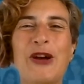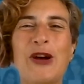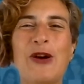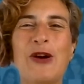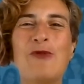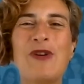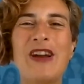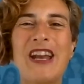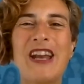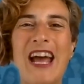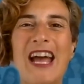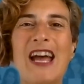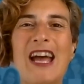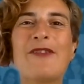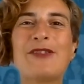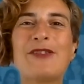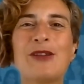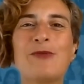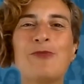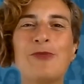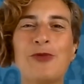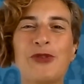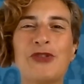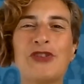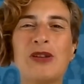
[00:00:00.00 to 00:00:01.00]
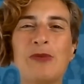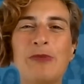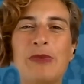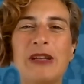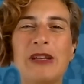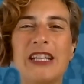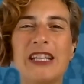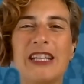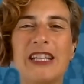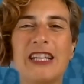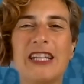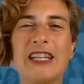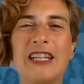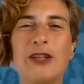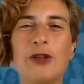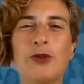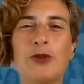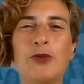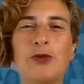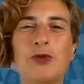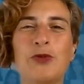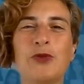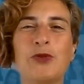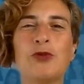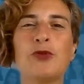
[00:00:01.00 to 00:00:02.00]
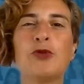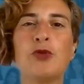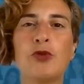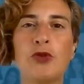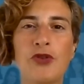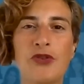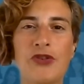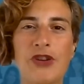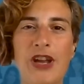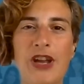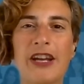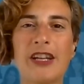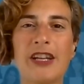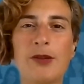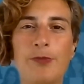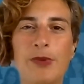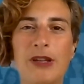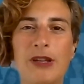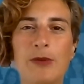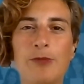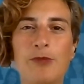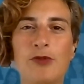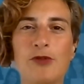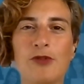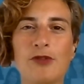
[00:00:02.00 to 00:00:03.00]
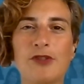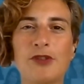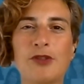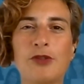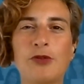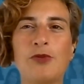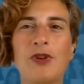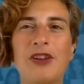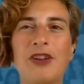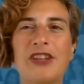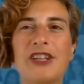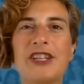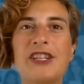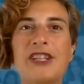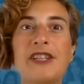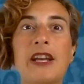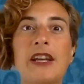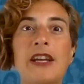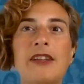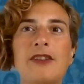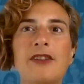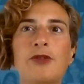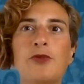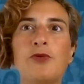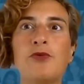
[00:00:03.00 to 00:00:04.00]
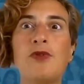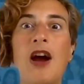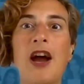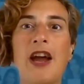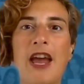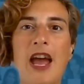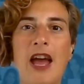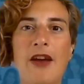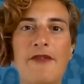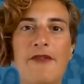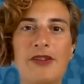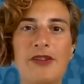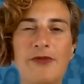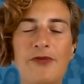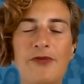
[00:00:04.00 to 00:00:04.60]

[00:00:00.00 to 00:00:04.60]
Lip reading: when I have the possibility to connect people, to understand who I have in